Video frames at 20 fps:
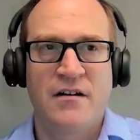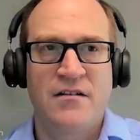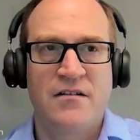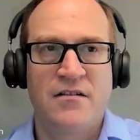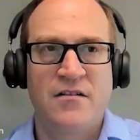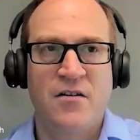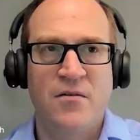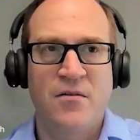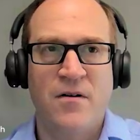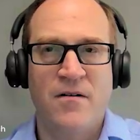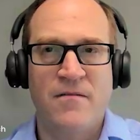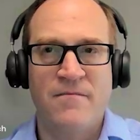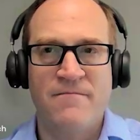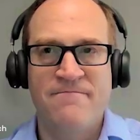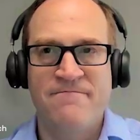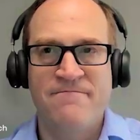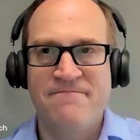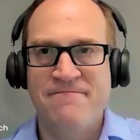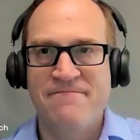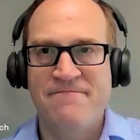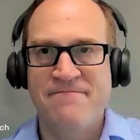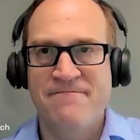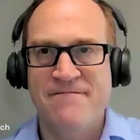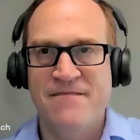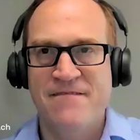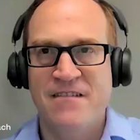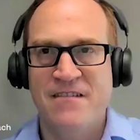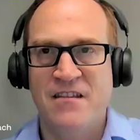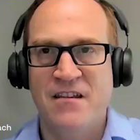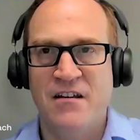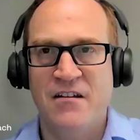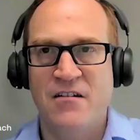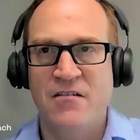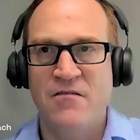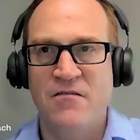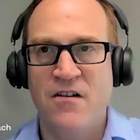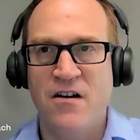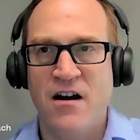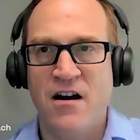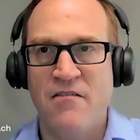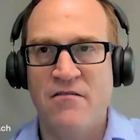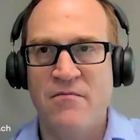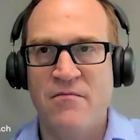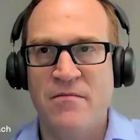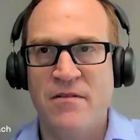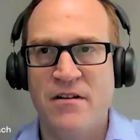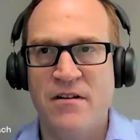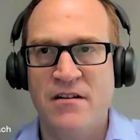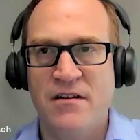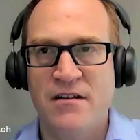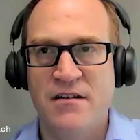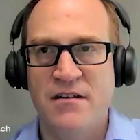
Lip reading: No problem. Thank you for having me.